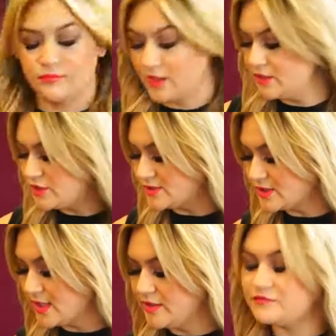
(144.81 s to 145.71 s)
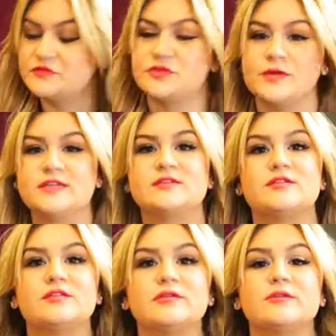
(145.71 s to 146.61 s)
and just kind of twist
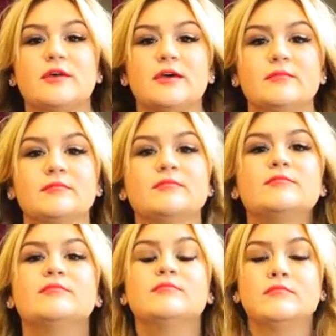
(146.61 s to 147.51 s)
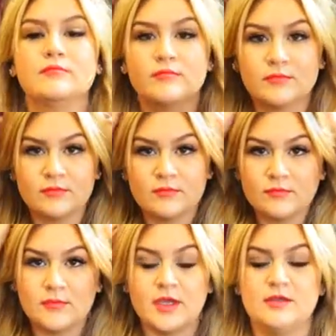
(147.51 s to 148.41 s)
through them
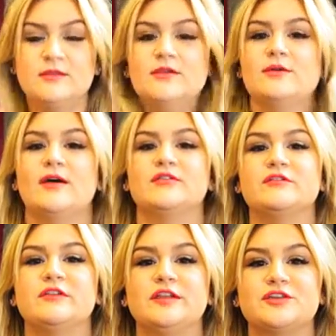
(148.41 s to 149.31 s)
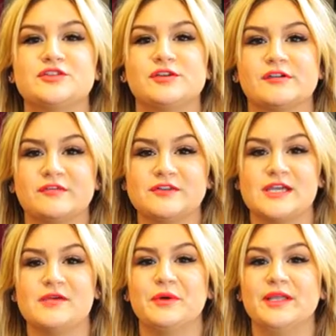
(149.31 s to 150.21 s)
and then you have your finished look for day
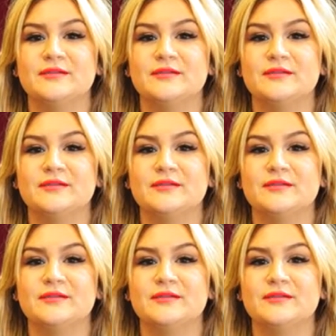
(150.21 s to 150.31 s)
one.